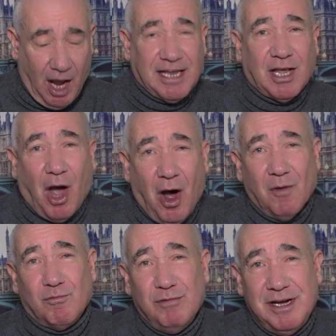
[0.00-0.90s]
I
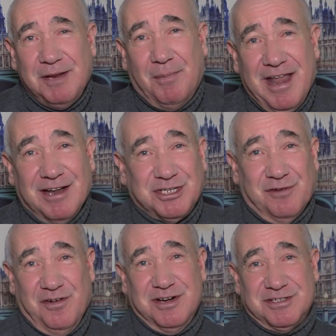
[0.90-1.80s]
can't really pronounce
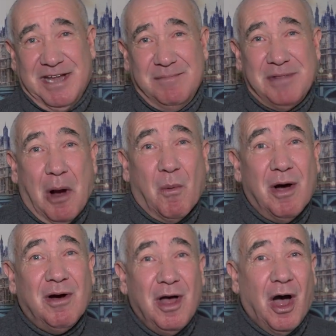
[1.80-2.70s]
your first name that
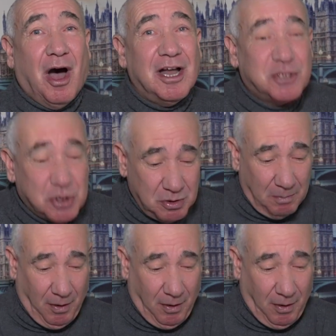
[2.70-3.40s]
well. I do